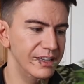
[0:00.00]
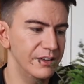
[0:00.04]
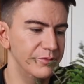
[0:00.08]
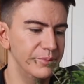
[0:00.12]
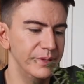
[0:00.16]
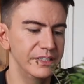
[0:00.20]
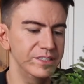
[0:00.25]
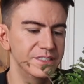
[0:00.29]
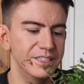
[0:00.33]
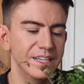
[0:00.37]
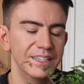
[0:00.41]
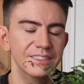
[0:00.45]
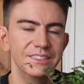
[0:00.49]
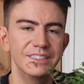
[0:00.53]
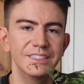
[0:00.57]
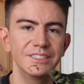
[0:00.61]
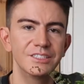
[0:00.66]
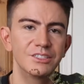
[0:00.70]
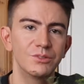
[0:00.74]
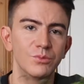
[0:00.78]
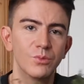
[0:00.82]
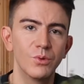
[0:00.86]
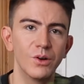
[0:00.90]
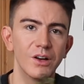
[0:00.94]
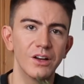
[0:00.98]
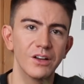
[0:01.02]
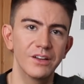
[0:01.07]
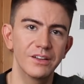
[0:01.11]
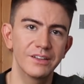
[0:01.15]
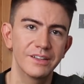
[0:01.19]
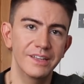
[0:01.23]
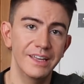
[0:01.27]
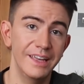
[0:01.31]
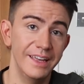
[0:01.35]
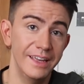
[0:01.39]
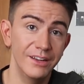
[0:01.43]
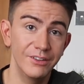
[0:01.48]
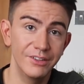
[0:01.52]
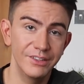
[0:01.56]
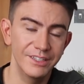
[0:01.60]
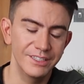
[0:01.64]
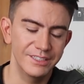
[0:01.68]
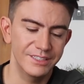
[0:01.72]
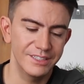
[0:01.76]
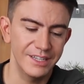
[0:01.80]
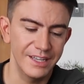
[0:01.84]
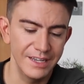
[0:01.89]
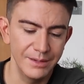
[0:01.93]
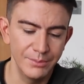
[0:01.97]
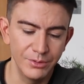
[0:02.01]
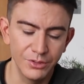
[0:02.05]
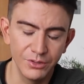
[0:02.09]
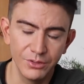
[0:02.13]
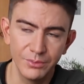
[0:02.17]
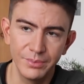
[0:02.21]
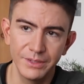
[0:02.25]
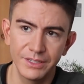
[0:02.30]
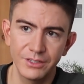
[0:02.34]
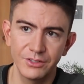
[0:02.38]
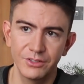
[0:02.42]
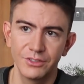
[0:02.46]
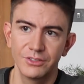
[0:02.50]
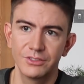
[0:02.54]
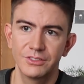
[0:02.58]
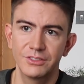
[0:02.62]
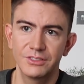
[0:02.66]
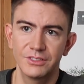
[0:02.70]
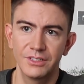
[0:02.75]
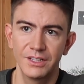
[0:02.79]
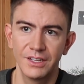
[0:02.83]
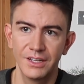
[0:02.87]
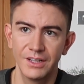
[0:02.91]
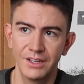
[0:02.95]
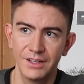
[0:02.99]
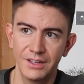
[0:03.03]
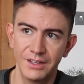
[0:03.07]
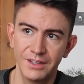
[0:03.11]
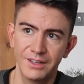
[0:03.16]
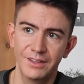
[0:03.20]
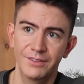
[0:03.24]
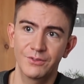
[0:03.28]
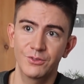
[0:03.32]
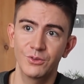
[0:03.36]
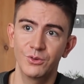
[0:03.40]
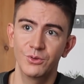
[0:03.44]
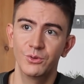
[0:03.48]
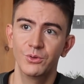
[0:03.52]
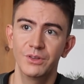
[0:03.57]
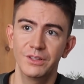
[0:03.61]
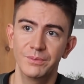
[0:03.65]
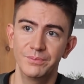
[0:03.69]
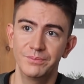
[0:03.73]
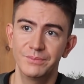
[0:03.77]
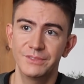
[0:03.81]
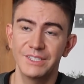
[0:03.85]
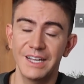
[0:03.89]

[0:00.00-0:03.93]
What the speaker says: I've been tending to work here at this table because I've got all the